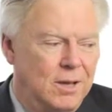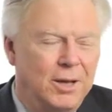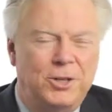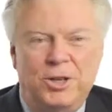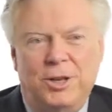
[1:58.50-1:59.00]

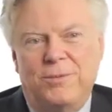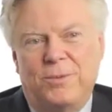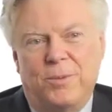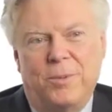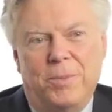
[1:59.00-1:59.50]

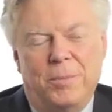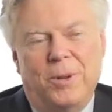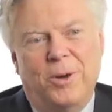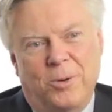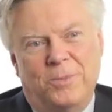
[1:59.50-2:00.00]
achieved what
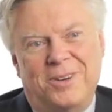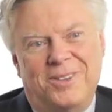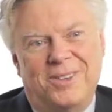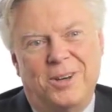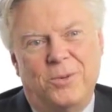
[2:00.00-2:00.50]
people hoped
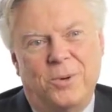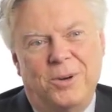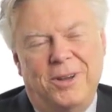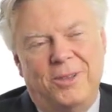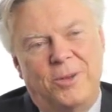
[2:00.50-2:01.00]
that it
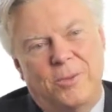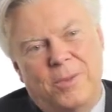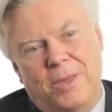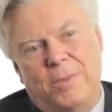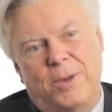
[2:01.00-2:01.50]
would, and there
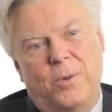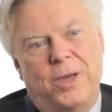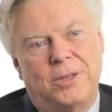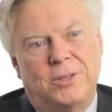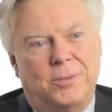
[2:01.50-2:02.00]
may be
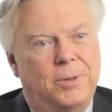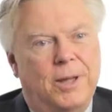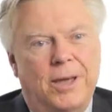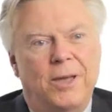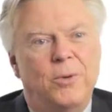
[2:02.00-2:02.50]
ways to
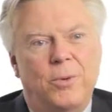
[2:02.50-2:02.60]
play